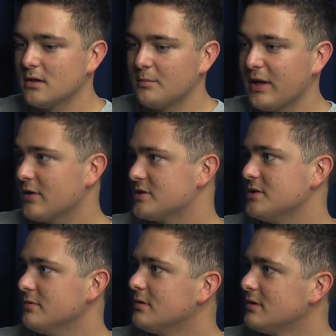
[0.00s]
a, a
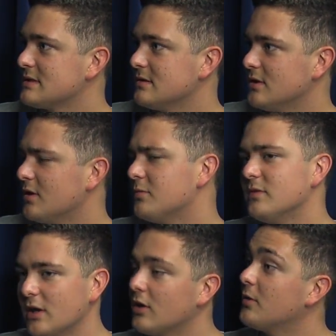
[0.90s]
parachute you know,
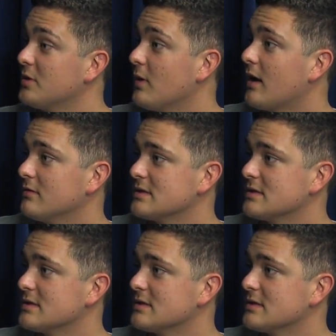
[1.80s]
they'll help you out.